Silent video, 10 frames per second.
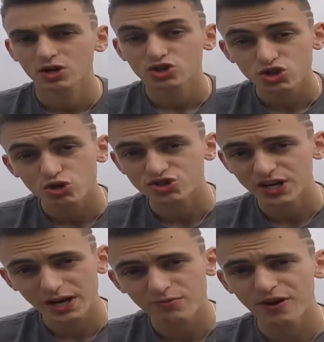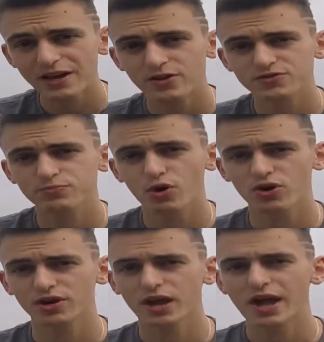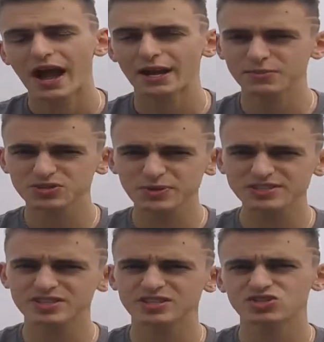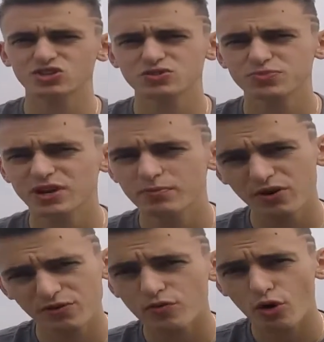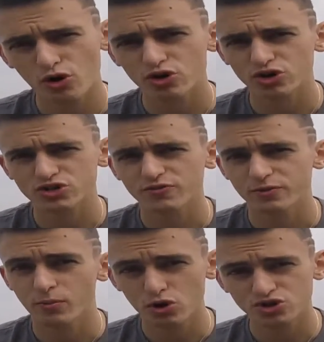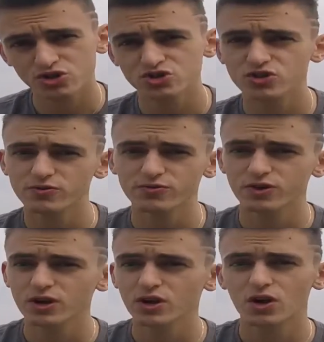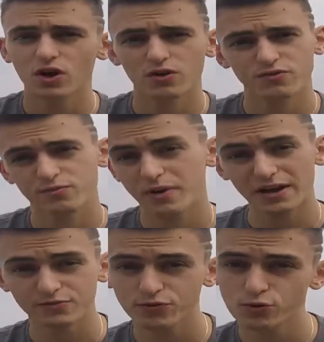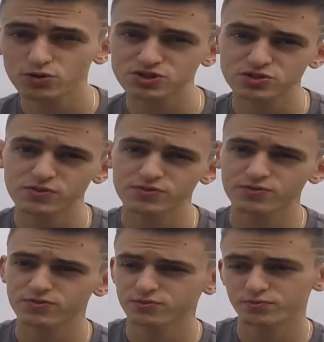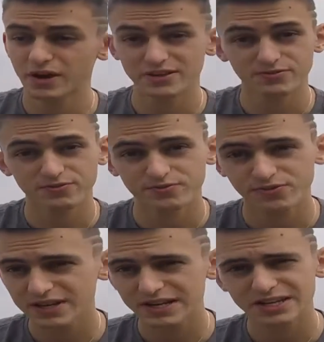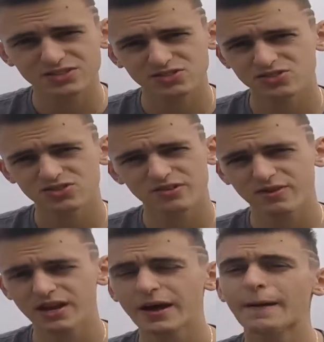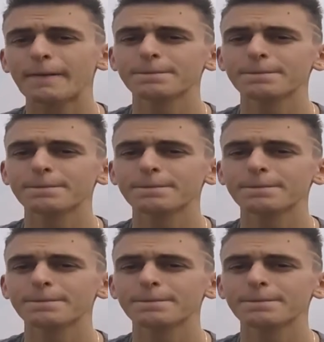so today I'm flying off to Poland, and I'm expecting it's going to be a bit of a roller coaster of emotions, of bad thoughts, of bad feelings or stuff like that,